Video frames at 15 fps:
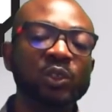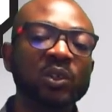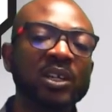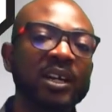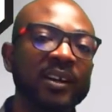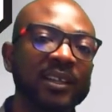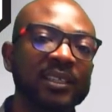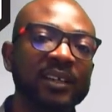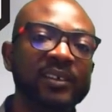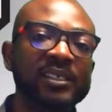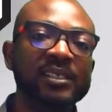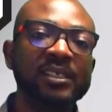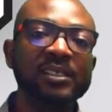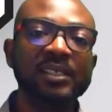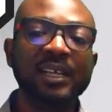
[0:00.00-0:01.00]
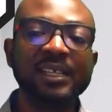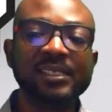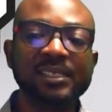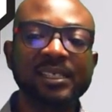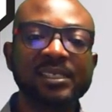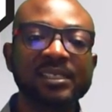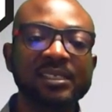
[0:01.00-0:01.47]
characteristics
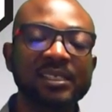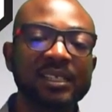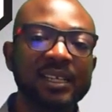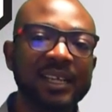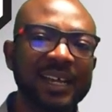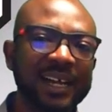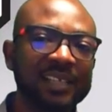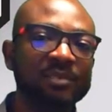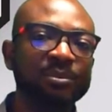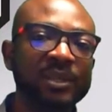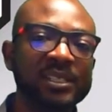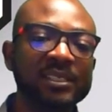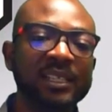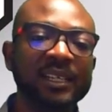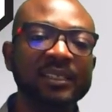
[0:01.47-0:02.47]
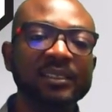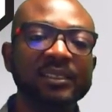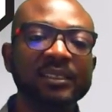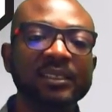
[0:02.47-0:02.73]
assessed at baseline,